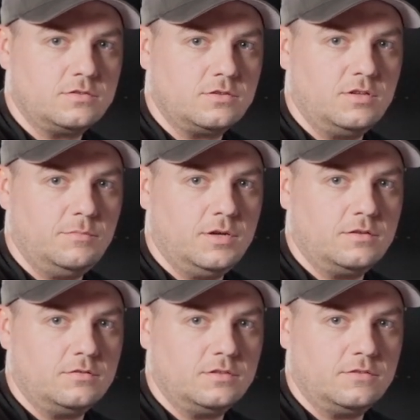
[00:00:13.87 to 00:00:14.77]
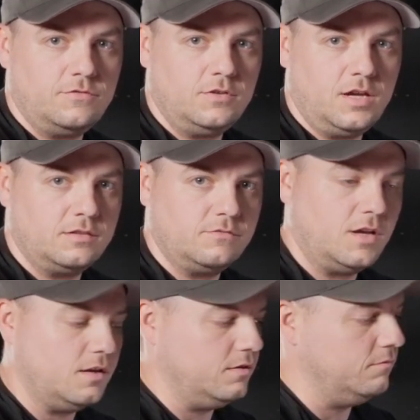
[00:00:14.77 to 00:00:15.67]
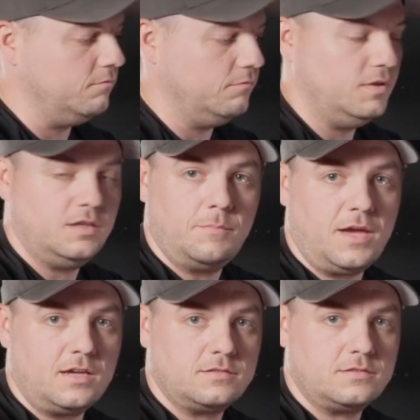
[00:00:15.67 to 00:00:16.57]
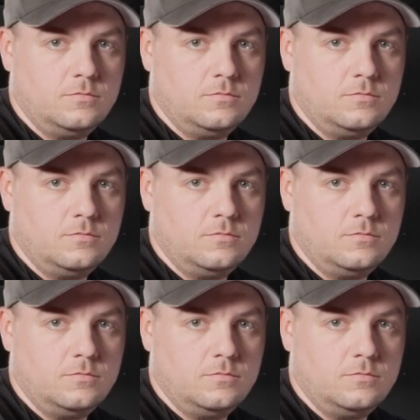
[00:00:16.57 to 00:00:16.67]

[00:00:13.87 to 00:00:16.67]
Sony bundles if you guys have gotten in the past.